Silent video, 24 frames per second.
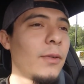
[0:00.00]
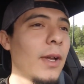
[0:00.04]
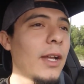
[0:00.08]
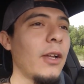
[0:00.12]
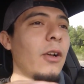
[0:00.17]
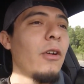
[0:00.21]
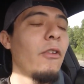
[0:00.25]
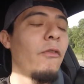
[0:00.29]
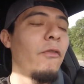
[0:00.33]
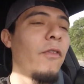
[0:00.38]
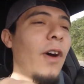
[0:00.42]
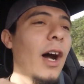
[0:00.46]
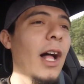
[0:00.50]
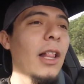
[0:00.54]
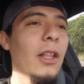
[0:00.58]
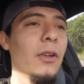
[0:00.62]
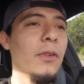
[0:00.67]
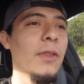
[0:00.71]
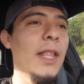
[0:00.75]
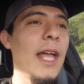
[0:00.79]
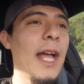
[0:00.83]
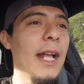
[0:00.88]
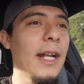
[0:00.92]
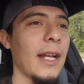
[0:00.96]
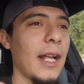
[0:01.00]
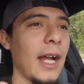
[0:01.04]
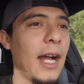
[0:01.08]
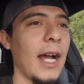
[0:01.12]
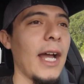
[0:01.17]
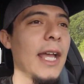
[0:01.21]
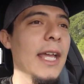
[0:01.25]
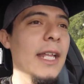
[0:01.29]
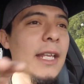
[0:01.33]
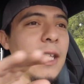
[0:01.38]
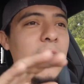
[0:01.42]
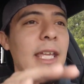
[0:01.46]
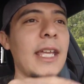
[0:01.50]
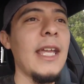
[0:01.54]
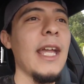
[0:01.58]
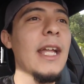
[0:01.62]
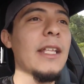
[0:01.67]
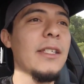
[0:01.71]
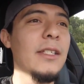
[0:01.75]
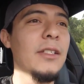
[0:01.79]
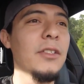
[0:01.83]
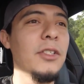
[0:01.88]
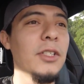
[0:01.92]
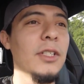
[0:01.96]
So I go follow that guy, and he
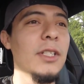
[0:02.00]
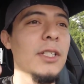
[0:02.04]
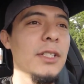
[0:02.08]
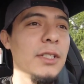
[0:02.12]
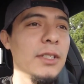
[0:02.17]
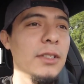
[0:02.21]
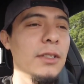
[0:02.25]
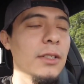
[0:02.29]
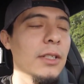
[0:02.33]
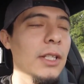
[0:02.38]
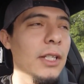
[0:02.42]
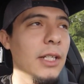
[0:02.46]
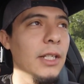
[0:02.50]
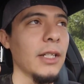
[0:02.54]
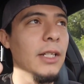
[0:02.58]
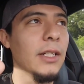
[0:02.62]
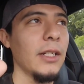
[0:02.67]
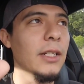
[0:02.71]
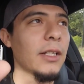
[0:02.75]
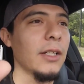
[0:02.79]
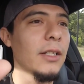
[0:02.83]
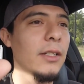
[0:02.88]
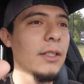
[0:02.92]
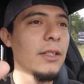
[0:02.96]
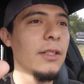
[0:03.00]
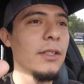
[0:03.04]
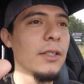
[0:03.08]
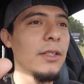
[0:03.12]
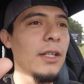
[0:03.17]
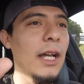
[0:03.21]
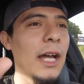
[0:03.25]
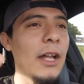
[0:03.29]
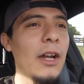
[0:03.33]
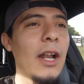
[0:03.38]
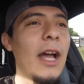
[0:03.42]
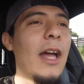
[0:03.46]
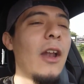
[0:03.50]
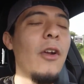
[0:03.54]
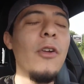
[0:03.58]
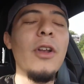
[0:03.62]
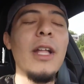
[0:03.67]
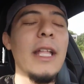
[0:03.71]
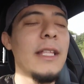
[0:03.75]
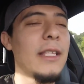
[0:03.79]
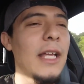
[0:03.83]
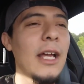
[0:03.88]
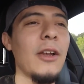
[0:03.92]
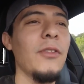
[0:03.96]
gets into I
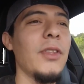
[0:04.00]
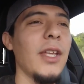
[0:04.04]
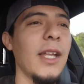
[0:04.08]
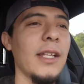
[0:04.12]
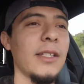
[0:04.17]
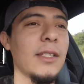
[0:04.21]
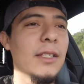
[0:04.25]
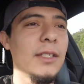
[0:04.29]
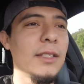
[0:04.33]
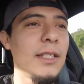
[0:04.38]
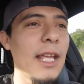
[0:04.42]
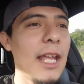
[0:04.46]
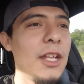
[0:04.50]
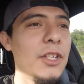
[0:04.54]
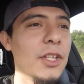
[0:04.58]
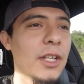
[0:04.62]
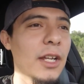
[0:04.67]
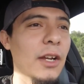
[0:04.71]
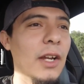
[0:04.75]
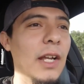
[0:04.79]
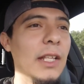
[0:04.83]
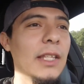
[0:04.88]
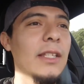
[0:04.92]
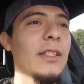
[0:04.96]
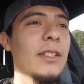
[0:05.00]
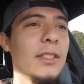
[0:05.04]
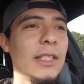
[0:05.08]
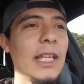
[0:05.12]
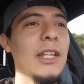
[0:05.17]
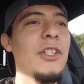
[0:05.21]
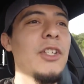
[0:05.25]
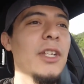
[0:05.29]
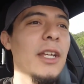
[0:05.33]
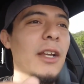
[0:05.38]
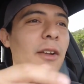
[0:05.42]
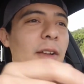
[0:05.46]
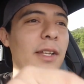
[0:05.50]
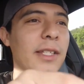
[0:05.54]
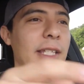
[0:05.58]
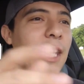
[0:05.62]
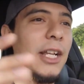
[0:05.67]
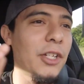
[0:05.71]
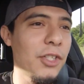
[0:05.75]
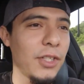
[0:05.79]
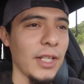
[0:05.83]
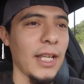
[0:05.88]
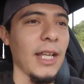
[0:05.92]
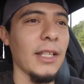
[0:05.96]
don't think it's the staging area. I think the staging area
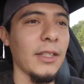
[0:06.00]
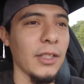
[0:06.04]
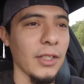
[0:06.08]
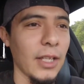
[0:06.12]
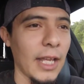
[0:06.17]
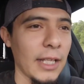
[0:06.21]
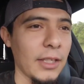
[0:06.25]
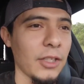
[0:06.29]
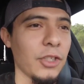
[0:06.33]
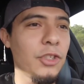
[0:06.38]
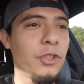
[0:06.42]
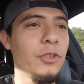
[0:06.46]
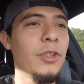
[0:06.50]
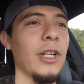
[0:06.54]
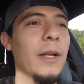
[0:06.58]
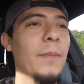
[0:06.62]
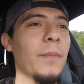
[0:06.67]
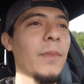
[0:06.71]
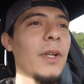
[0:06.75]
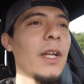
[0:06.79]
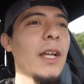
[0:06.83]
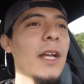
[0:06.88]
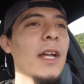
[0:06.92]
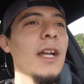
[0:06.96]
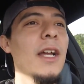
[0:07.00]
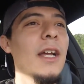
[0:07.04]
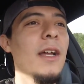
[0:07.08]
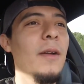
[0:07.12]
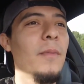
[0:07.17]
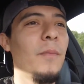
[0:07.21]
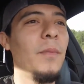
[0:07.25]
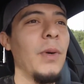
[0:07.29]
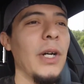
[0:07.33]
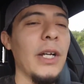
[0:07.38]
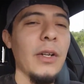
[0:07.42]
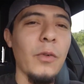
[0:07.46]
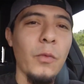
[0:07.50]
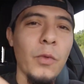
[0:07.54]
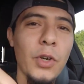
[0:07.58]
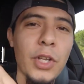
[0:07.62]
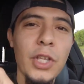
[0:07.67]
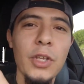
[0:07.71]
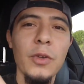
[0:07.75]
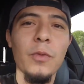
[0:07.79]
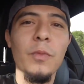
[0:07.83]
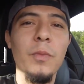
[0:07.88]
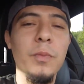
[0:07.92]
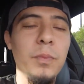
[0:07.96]
is actually at the strip. But
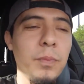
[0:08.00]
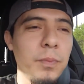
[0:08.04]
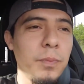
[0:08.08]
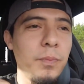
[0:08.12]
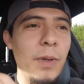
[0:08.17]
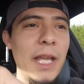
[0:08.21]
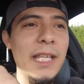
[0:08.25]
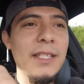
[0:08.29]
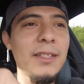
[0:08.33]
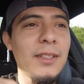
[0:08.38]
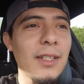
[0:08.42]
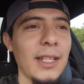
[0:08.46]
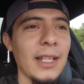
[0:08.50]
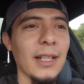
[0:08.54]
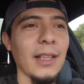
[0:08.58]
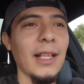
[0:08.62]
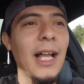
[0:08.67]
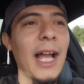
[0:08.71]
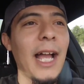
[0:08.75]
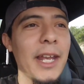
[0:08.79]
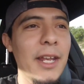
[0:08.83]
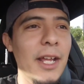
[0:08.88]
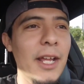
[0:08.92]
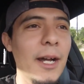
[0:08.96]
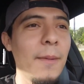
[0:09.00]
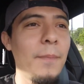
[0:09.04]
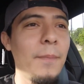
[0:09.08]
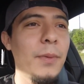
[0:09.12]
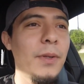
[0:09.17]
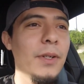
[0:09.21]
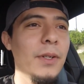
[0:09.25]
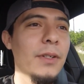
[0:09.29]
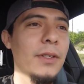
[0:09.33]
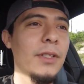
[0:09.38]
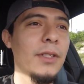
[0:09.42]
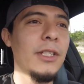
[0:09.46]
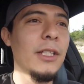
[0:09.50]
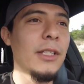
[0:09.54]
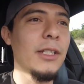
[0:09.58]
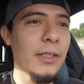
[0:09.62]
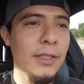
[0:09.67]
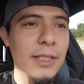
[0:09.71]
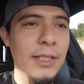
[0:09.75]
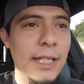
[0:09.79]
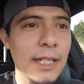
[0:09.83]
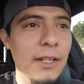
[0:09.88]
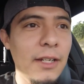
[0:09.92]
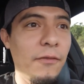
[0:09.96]
where you basically line up
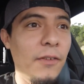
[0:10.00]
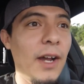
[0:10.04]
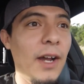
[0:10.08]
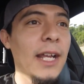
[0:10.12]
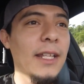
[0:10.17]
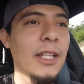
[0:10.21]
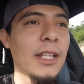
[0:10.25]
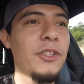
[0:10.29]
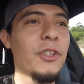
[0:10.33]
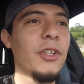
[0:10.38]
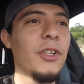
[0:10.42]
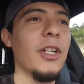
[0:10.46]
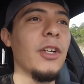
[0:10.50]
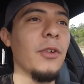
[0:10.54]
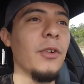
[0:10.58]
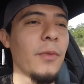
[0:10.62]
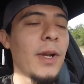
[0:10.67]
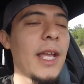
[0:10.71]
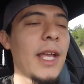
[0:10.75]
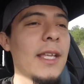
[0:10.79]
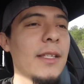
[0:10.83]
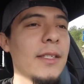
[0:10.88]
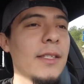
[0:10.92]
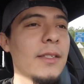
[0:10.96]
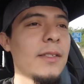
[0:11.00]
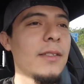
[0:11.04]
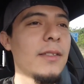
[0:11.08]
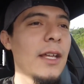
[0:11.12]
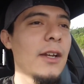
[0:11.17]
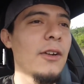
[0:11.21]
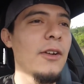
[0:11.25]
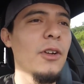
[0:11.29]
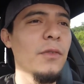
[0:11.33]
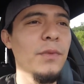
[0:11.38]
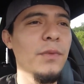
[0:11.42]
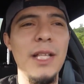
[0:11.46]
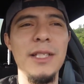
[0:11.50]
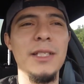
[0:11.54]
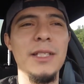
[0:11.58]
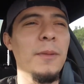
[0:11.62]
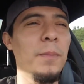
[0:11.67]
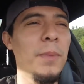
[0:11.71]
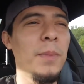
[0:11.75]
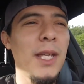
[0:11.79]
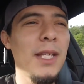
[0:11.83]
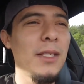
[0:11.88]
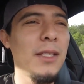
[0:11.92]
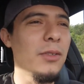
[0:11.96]
to signify that you're going to race. I don't know if
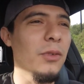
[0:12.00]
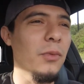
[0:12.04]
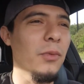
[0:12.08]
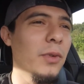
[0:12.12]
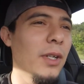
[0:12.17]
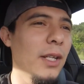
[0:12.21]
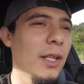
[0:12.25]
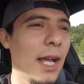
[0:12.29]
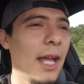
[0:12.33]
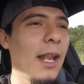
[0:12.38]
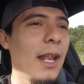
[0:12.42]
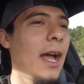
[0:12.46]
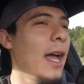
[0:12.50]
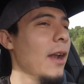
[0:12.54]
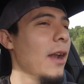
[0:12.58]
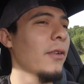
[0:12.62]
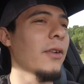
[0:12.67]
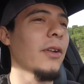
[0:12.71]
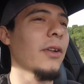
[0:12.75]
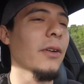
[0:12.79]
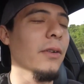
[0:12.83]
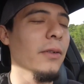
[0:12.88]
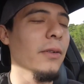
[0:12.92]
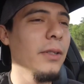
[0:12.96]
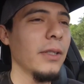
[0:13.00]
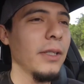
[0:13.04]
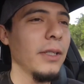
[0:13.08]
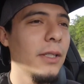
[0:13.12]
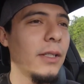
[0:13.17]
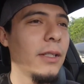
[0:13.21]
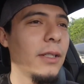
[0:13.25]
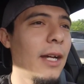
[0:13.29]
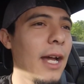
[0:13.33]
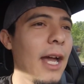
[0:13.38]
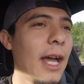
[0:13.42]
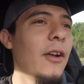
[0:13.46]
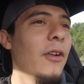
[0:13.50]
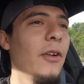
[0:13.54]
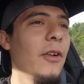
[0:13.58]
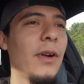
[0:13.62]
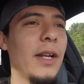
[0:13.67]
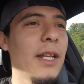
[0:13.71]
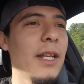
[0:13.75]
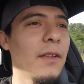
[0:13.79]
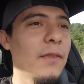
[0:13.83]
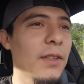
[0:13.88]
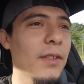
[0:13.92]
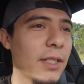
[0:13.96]
that's the pits or what. I don't know. I don't
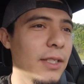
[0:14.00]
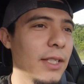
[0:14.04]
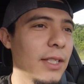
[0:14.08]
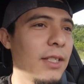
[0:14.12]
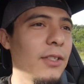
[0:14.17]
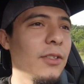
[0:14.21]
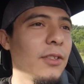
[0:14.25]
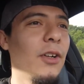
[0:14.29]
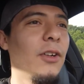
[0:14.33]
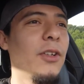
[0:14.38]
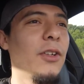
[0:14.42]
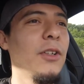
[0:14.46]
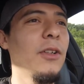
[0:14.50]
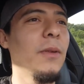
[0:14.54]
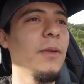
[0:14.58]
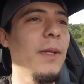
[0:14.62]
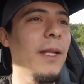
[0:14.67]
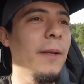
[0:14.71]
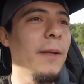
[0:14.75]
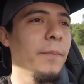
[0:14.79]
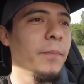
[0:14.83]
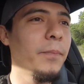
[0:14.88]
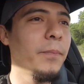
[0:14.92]
know any of this. This is all new to me.